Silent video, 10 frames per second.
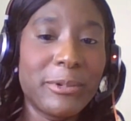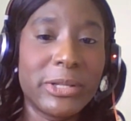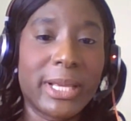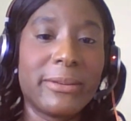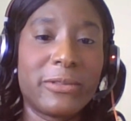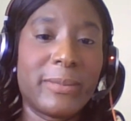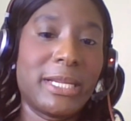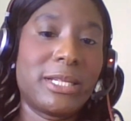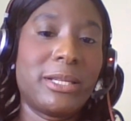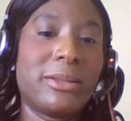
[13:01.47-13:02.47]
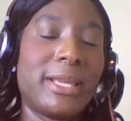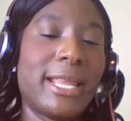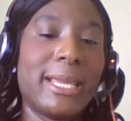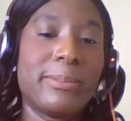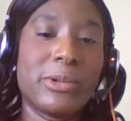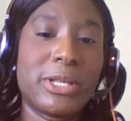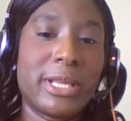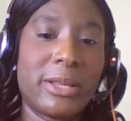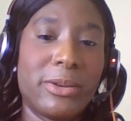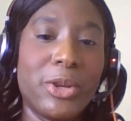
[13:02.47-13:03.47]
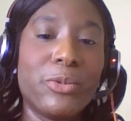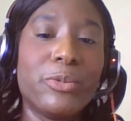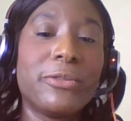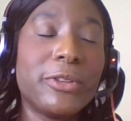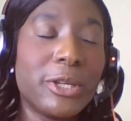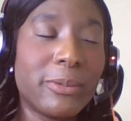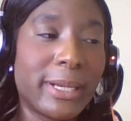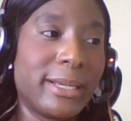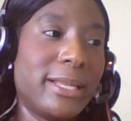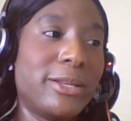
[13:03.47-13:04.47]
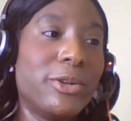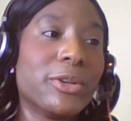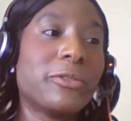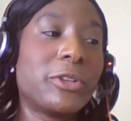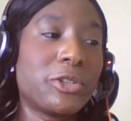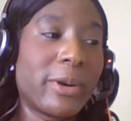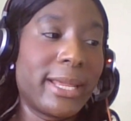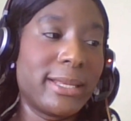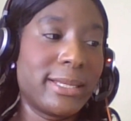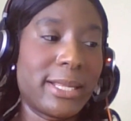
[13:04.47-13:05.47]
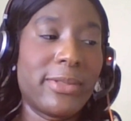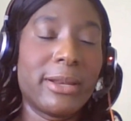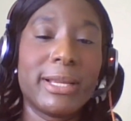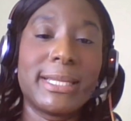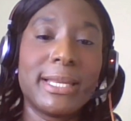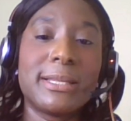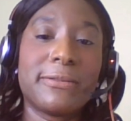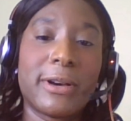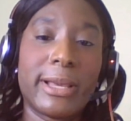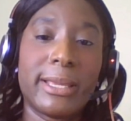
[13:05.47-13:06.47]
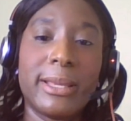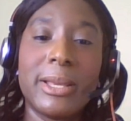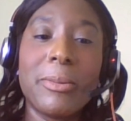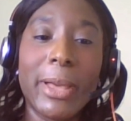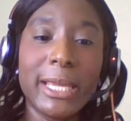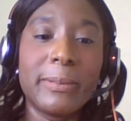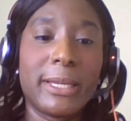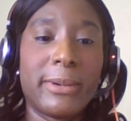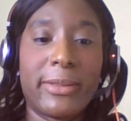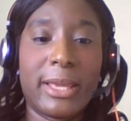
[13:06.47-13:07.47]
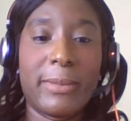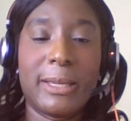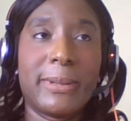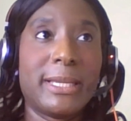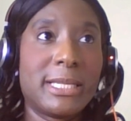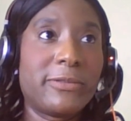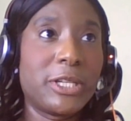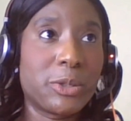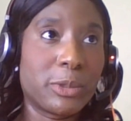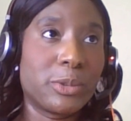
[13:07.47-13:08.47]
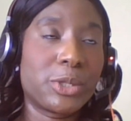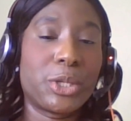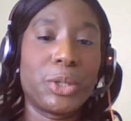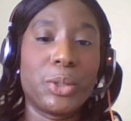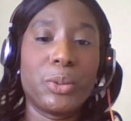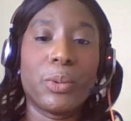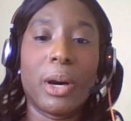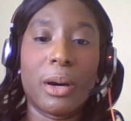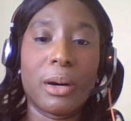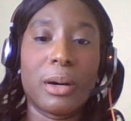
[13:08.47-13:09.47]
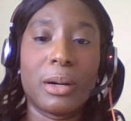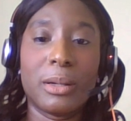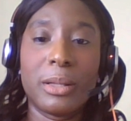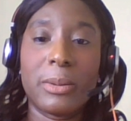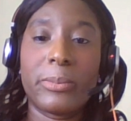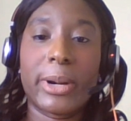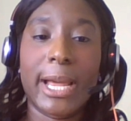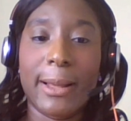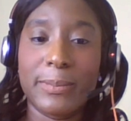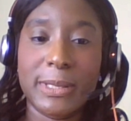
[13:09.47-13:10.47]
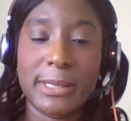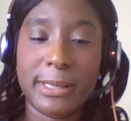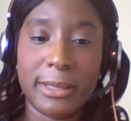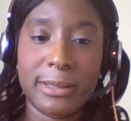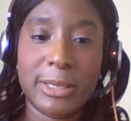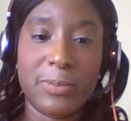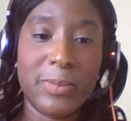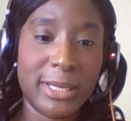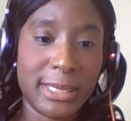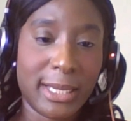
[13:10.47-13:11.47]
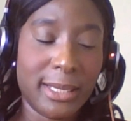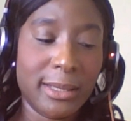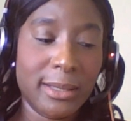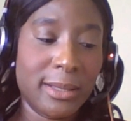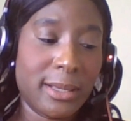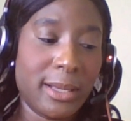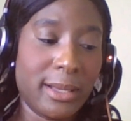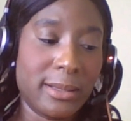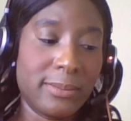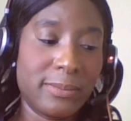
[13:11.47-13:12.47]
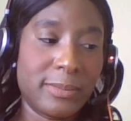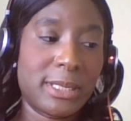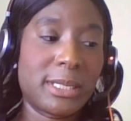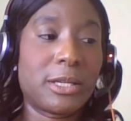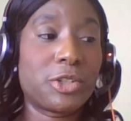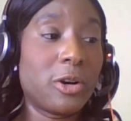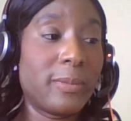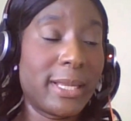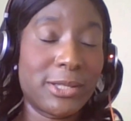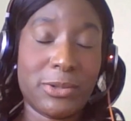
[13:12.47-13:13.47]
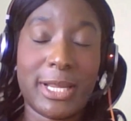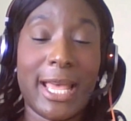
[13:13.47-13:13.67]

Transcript: capturing that information, you're then able to then review it and look for trends, and then identify maybe where there may be individuals who are perhaps submitting such comments